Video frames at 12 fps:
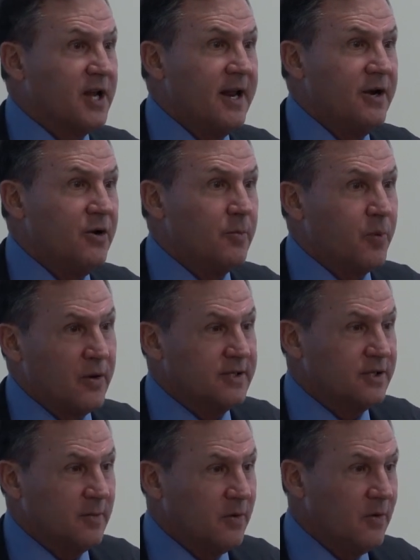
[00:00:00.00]
of your
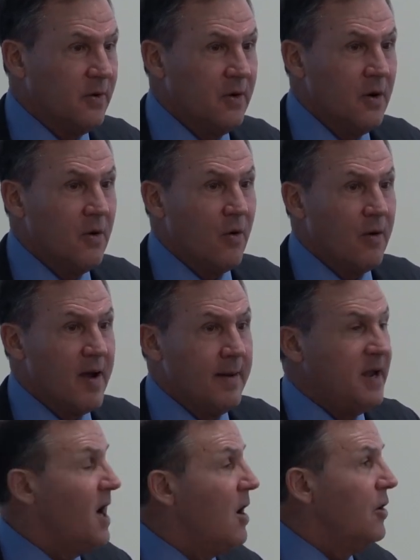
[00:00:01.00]
principal, or
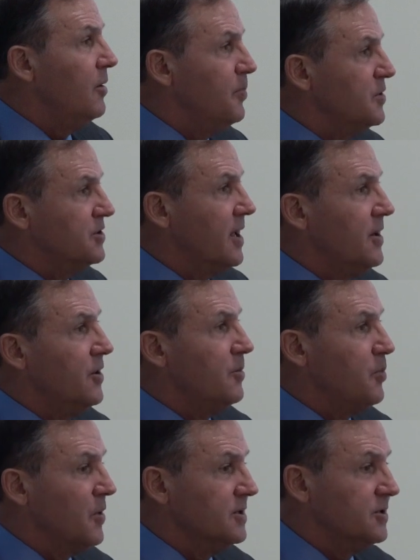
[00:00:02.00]
maybe 100% of your
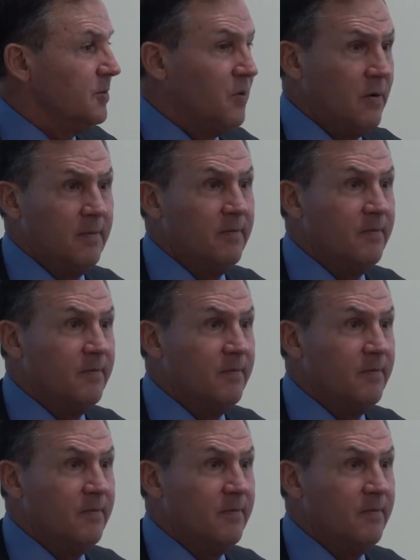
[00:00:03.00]
principal.